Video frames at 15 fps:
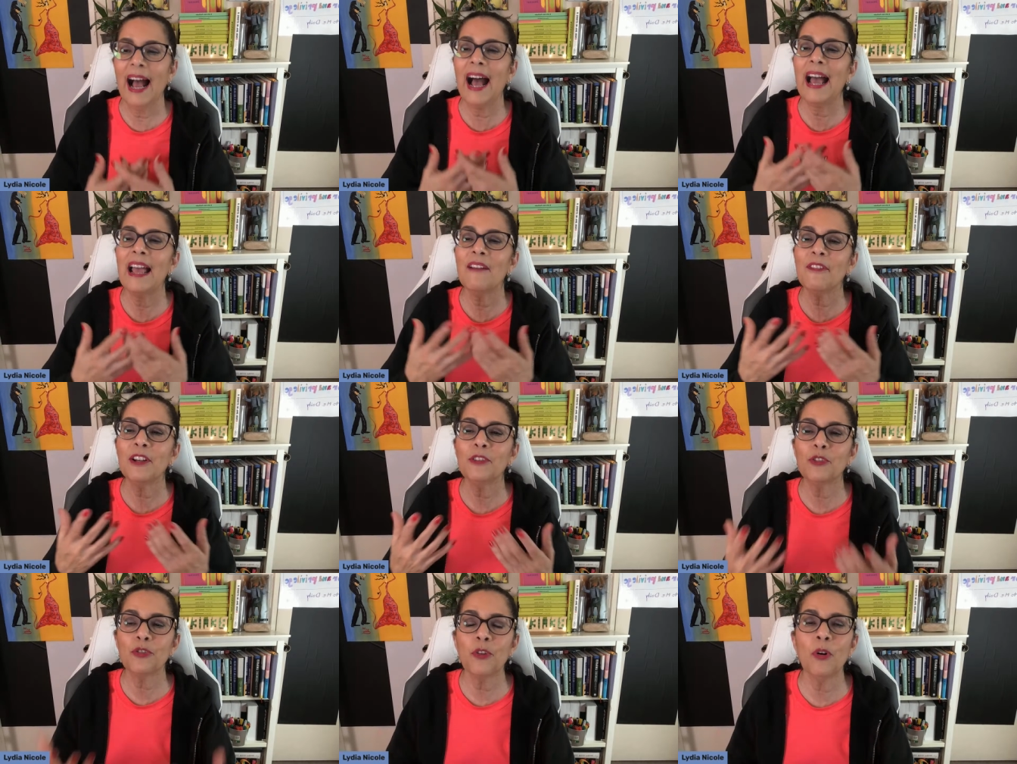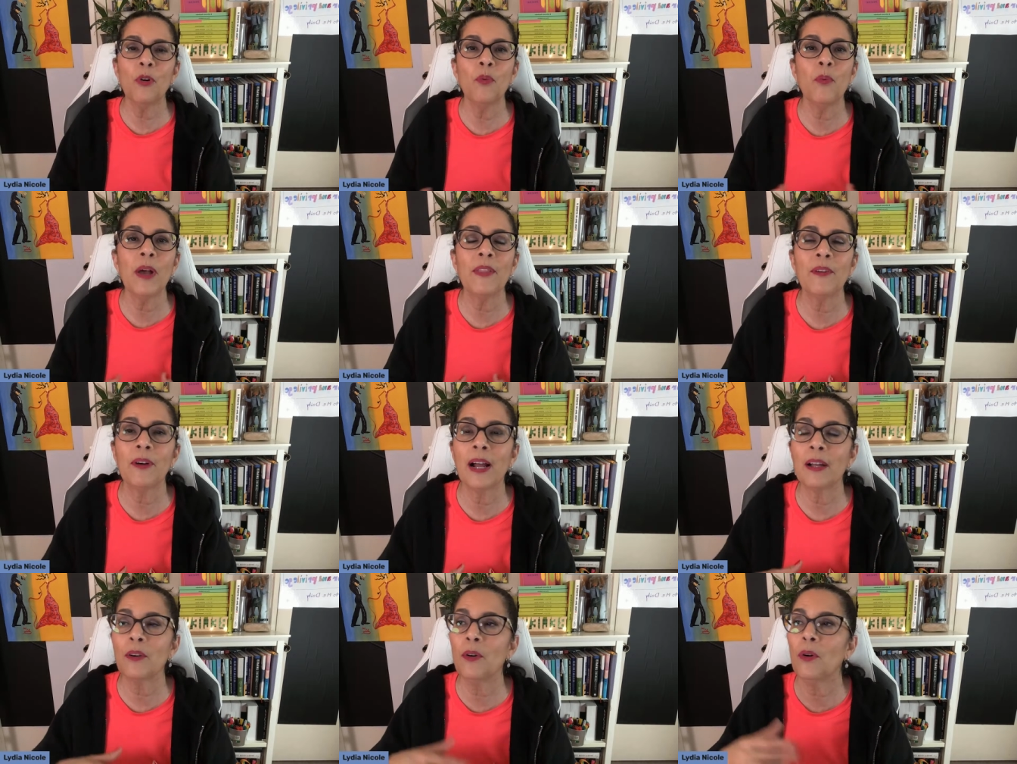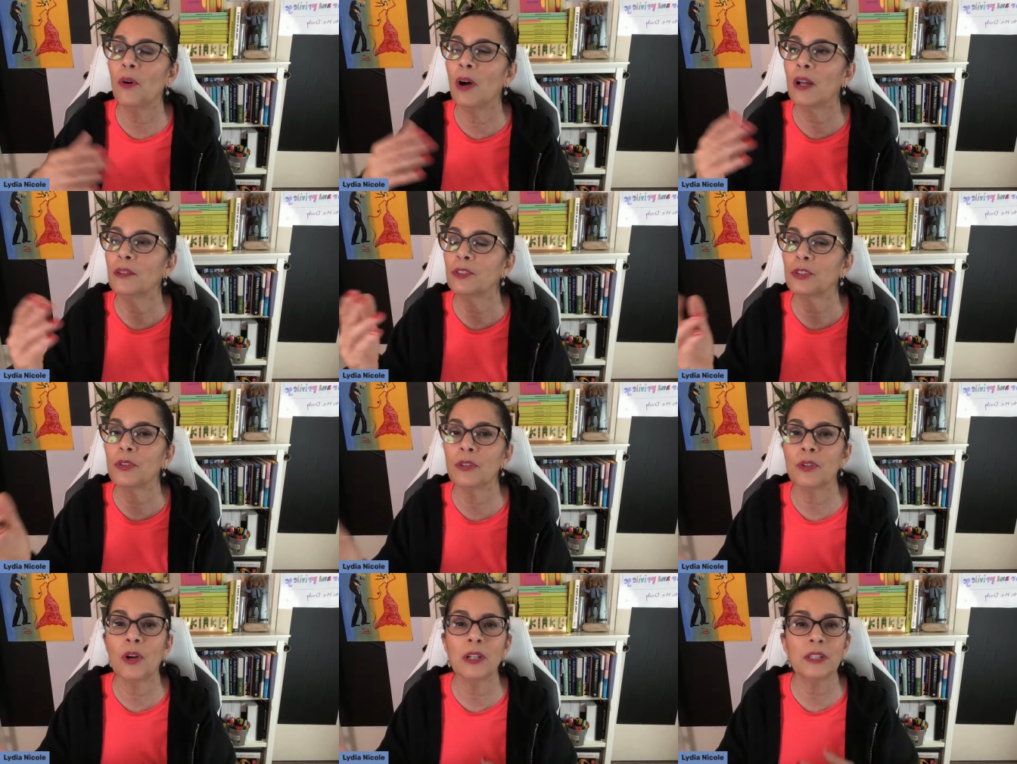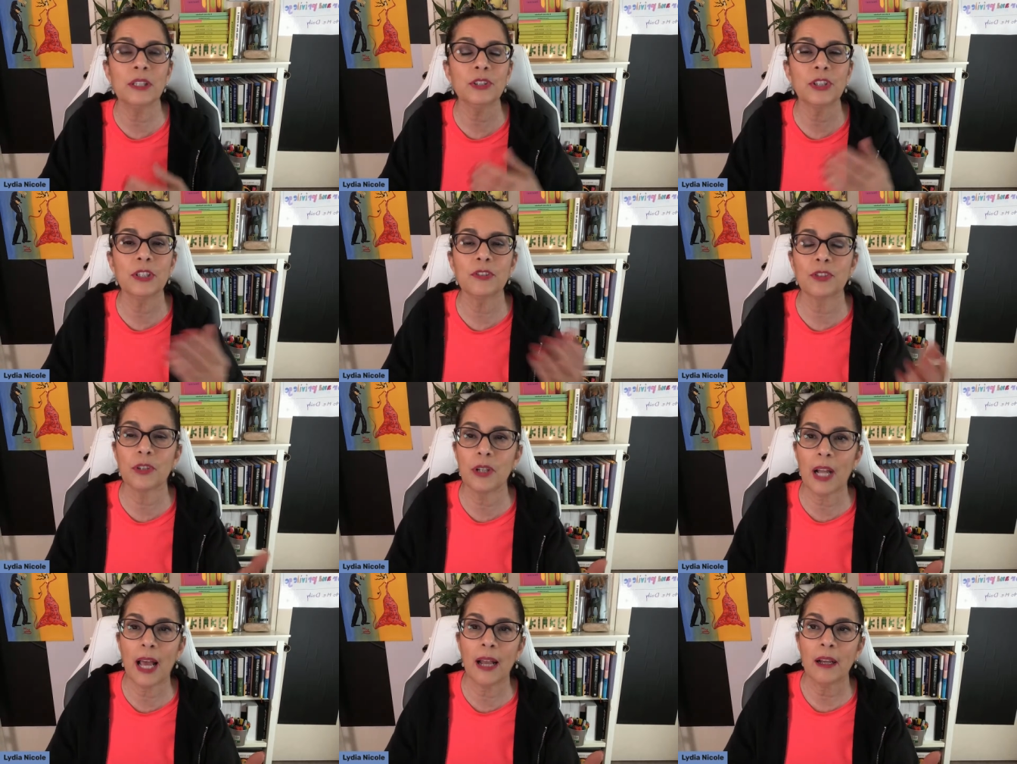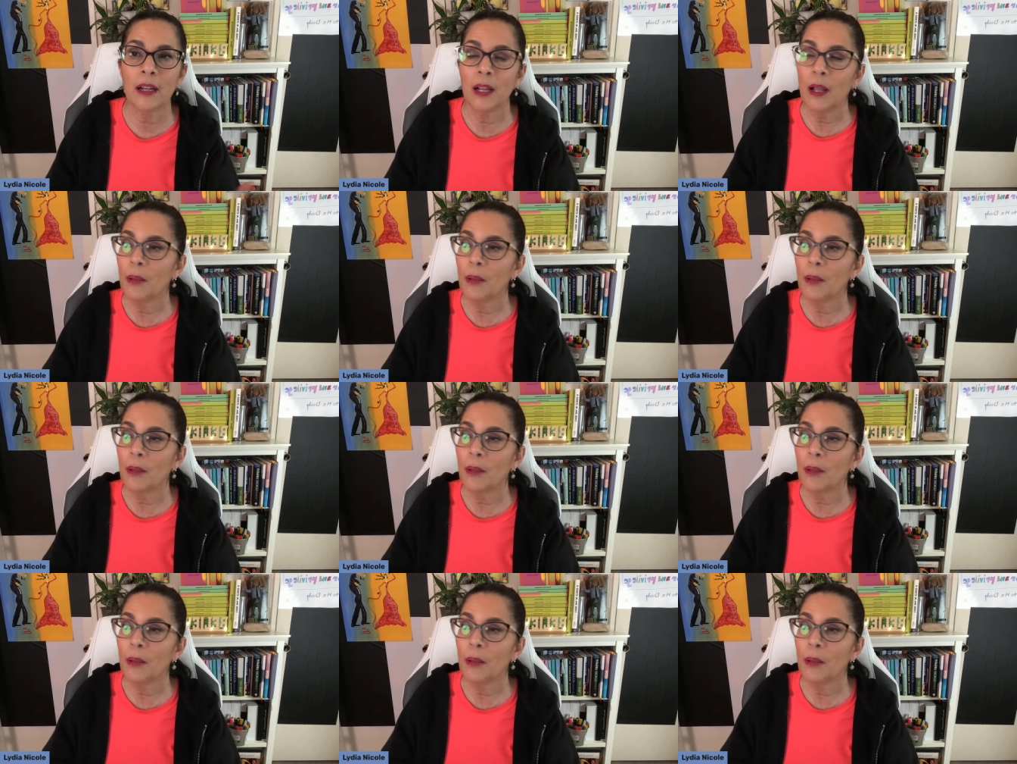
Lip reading: I have control whether I go on certain auditions or not.